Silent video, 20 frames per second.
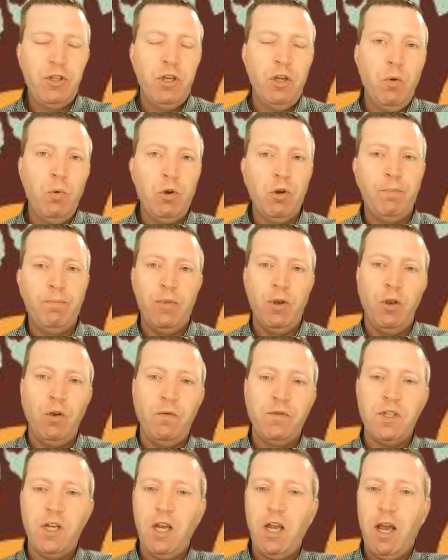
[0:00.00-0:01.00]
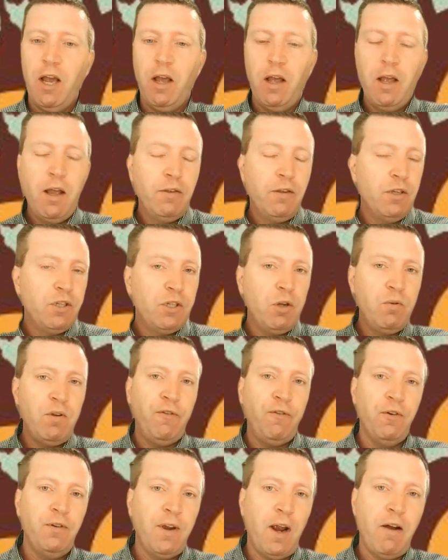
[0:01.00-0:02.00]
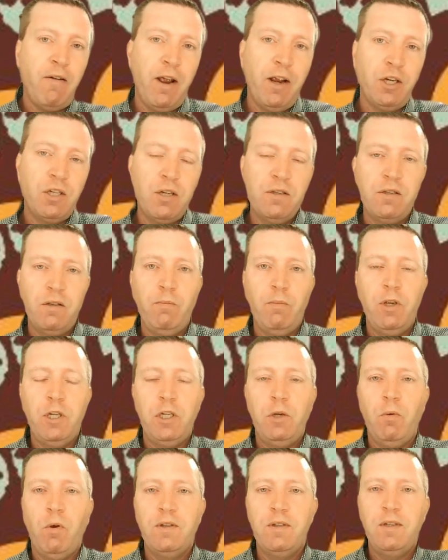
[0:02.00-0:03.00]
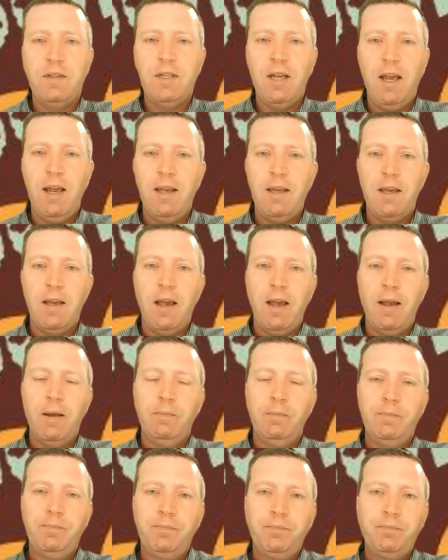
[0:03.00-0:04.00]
Two good moves here. There's two different directions in which you want to take it.